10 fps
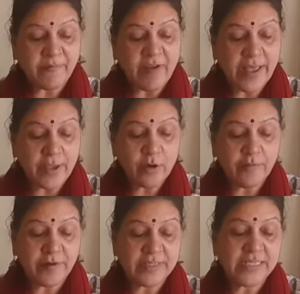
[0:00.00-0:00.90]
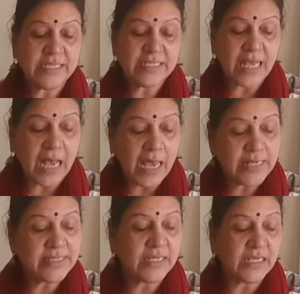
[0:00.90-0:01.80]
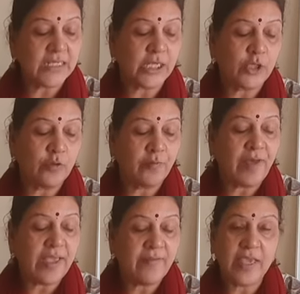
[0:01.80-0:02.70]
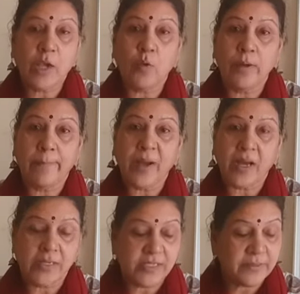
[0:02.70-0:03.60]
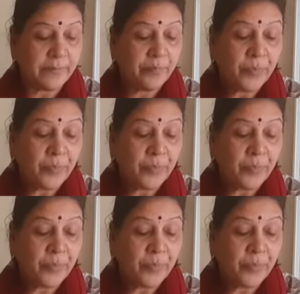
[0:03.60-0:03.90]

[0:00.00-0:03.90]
wire of resistance R is cut into 5 equal parts.